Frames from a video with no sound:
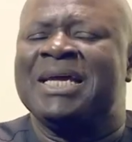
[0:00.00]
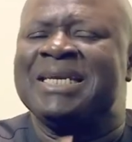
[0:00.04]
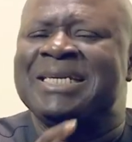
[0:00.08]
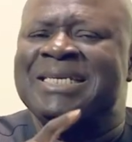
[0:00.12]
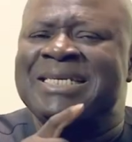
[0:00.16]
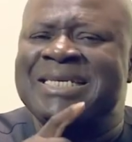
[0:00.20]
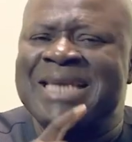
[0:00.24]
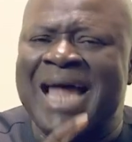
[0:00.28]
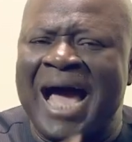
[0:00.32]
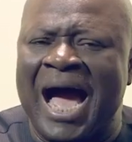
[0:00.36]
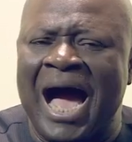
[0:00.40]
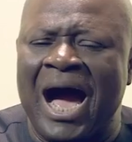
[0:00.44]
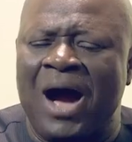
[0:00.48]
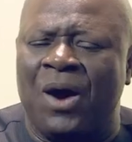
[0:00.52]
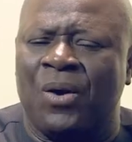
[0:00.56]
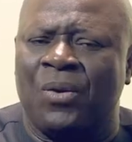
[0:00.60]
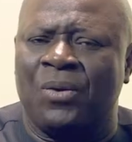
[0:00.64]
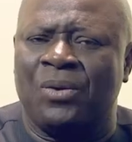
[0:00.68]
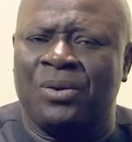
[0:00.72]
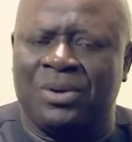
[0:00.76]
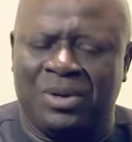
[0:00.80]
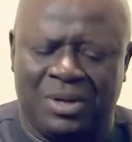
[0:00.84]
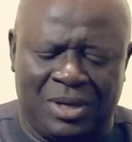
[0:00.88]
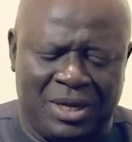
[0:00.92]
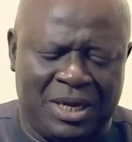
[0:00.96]

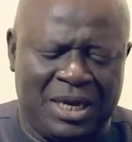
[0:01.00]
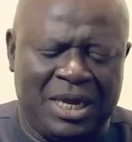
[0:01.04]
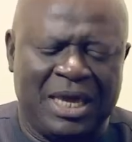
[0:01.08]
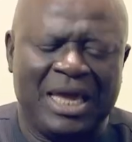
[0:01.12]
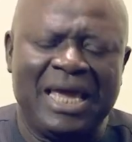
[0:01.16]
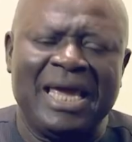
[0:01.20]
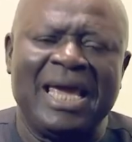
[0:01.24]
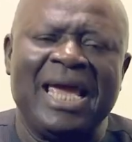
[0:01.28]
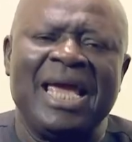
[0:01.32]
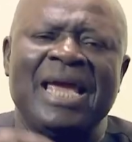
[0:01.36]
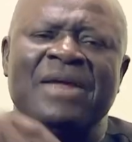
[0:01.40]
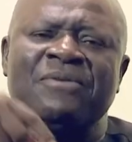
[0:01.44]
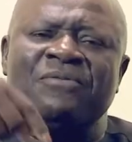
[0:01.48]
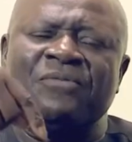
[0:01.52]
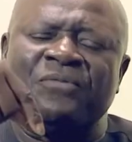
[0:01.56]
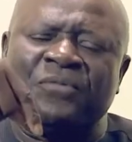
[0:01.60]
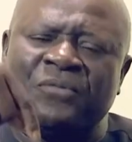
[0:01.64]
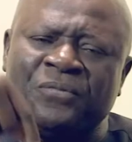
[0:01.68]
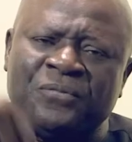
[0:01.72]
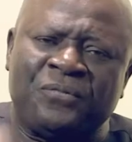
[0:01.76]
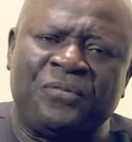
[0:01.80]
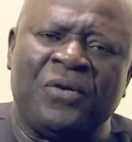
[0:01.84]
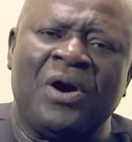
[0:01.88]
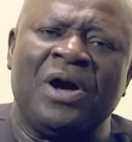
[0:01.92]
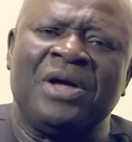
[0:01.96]
Now, in
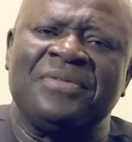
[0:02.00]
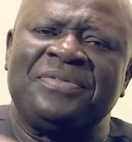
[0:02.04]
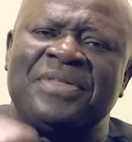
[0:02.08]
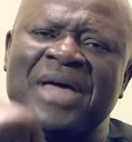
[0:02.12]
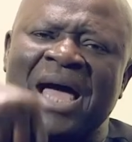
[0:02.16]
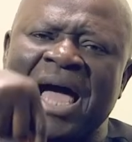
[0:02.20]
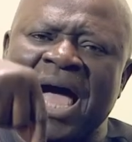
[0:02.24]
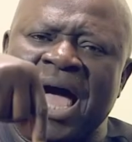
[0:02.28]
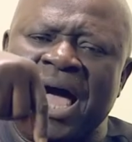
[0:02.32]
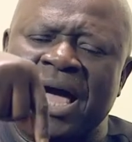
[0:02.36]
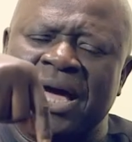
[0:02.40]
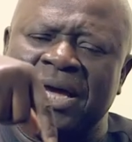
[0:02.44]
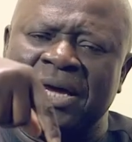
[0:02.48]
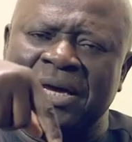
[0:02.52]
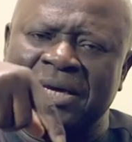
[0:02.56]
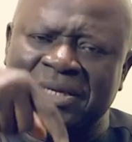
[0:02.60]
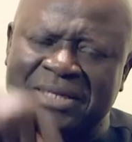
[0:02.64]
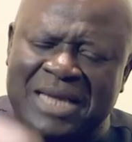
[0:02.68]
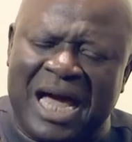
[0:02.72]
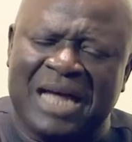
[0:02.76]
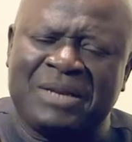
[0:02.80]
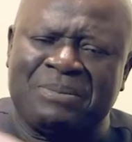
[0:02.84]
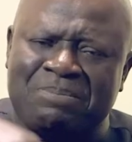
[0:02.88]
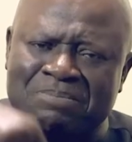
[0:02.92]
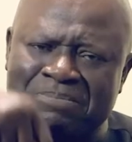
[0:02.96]
further,
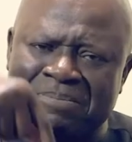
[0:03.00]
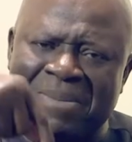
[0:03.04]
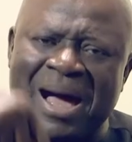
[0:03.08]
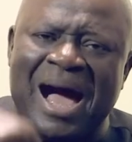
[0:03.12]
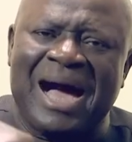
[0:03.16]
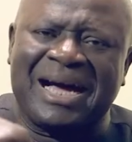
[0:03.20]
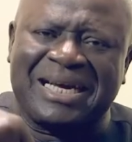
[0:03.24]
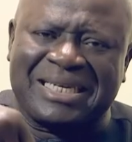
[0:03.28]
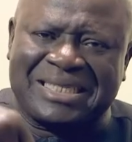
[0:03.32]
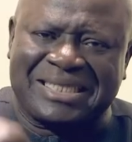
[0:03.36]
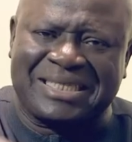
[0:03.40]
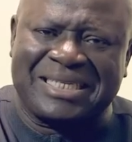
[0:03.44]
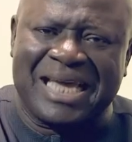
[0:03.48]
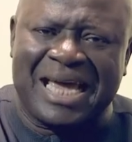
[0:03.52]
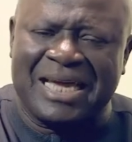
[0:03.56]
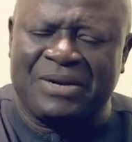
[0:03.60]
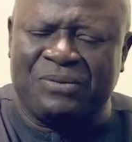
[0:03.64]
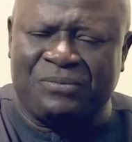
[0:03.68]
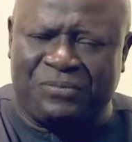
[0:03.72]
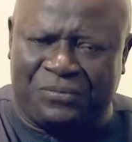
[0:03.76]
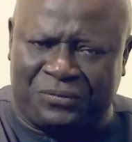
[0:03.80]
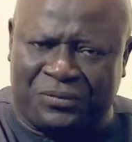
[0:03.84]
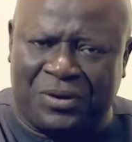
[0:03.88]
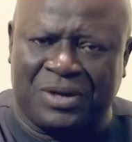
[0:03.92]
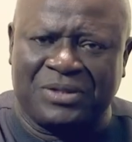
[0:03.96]
that Mark
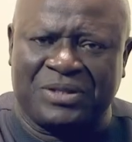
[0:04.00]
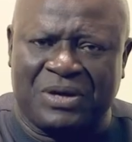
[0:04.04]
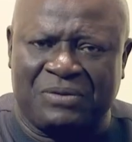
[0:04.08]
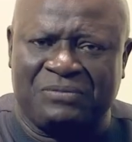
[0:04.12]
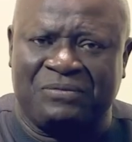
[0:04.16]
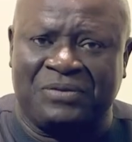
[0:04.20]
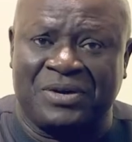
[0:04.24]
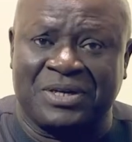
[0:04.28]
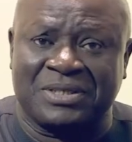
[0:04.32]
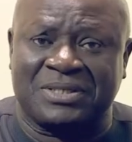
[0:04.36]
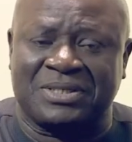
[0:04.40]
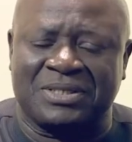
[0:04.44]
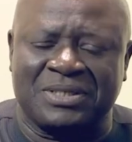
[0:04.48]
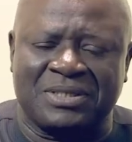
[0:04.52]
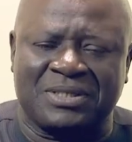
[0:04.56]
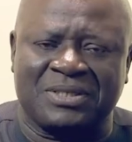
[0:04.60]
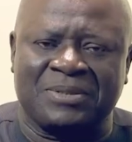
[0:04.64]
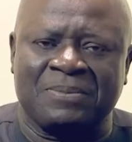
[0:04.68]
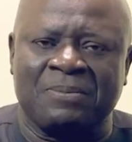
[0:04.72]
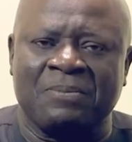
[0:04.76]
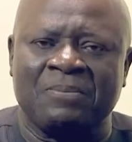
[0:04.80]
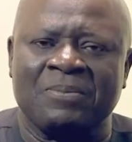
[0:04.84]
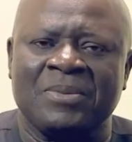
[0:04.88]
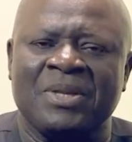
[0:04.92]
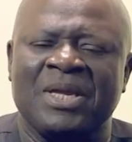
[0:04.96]
10 further
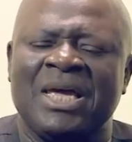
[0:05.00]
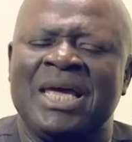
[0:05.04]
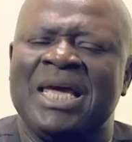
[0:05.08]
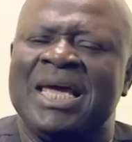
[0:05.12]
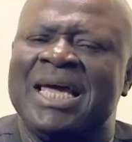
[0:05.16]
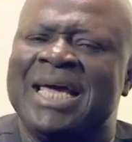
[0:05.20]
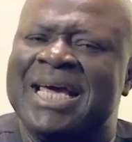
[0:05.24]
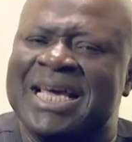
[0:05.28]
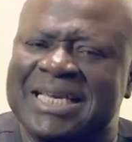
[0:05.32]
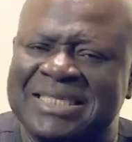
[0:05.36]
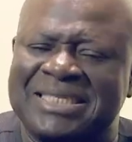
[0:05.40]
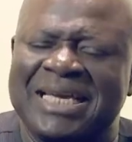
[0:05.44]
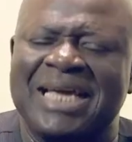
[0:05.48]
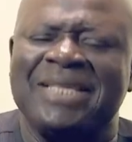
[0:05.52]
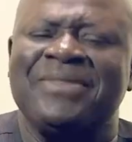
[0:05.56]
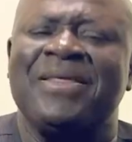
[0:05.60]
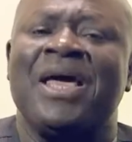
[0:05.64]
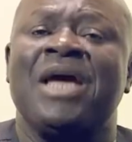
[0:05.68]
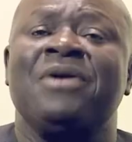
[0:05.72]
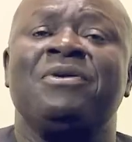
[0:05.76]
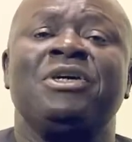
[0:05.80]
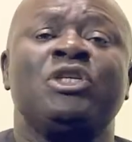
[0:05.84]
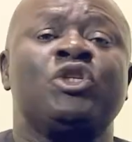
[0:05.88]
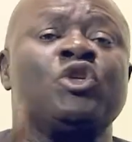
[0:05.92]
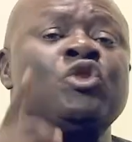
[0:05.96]
verses, he said,
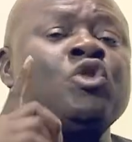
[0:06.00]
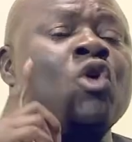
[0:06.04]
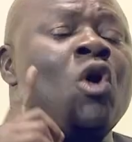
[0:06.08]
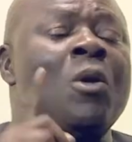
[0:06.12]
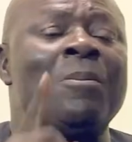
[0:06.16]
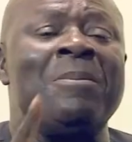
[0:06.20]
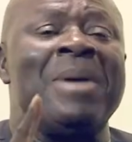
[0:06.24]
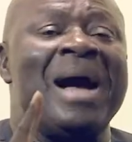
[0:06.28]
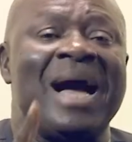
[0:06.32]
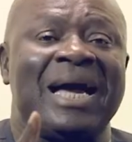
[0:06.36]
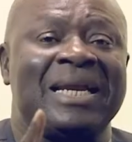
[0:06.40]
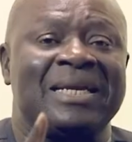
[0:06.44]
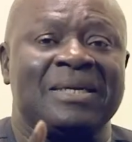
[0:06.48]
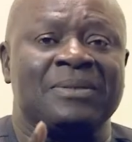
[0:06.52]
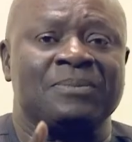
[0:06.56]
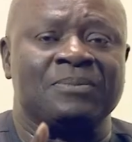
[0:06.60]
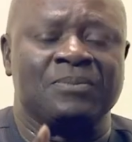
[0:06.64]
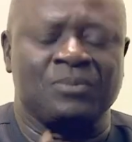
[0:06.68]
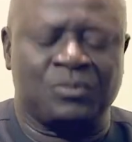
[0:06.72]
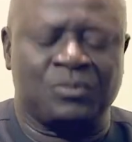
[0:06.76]
There is no man